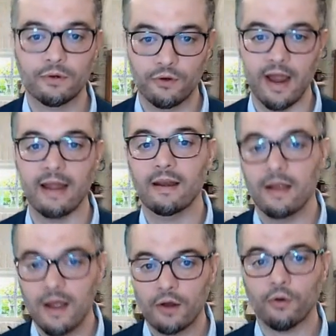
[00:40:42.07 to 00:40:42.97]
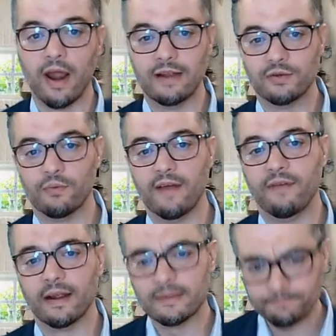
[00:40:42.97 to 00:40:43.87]
Great, great,
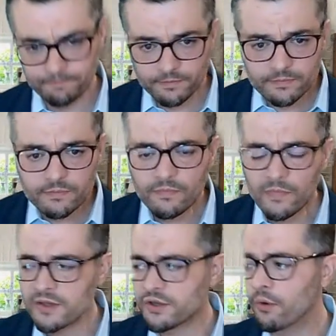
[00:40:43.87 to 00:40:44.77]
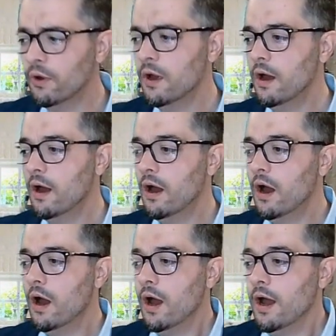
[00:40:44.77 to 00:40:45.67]
terrific. So
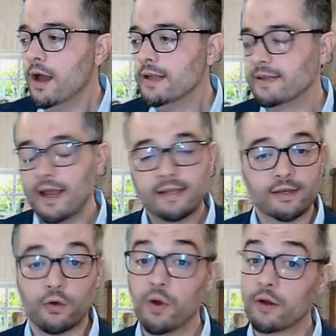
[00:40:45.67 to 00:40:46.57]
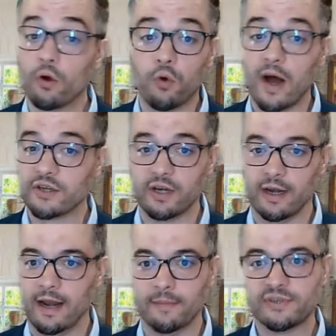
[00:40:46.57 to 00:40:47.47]
it's a critical question,
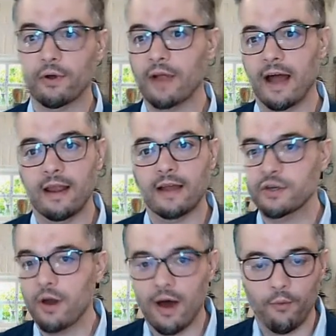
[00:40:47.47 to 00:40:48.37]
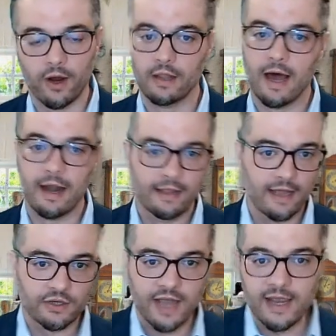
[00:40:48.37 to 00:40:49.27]
and I'm so glad. As you know, I work a lot in the
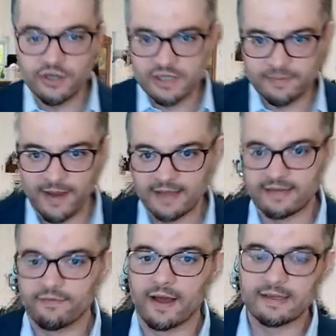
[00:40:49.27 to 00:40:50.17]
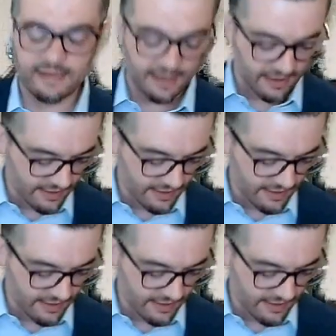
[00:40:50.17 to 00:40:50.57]
education space, advising